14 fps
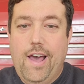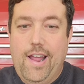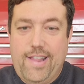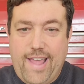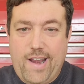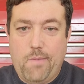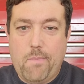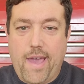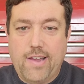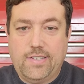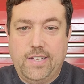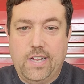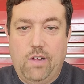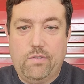Isn't that
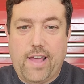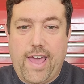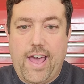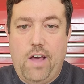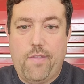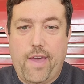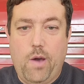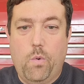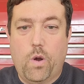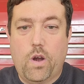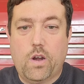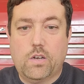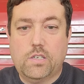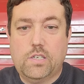amazing? On how that
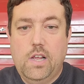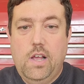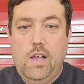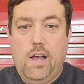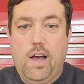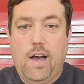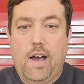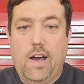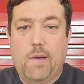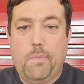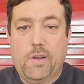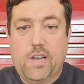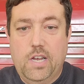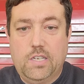works uh,
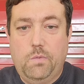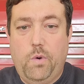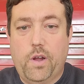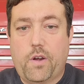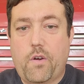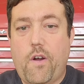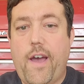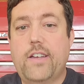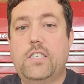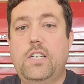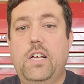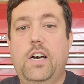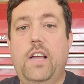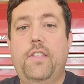because of what
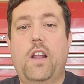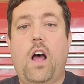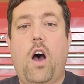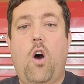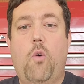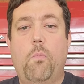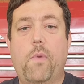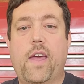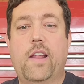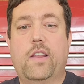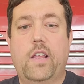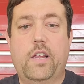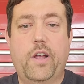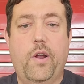Christ done, that all
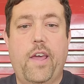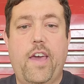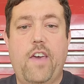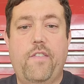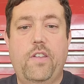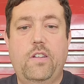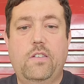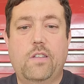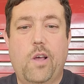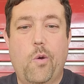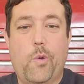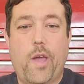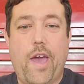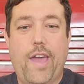men can go to heaven.
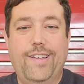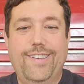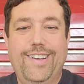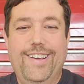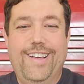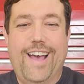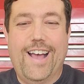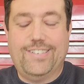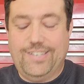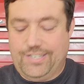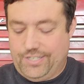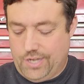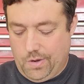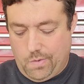Okay? That's
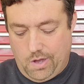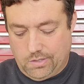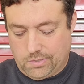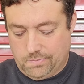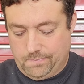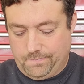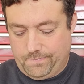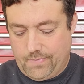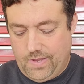just so awesome.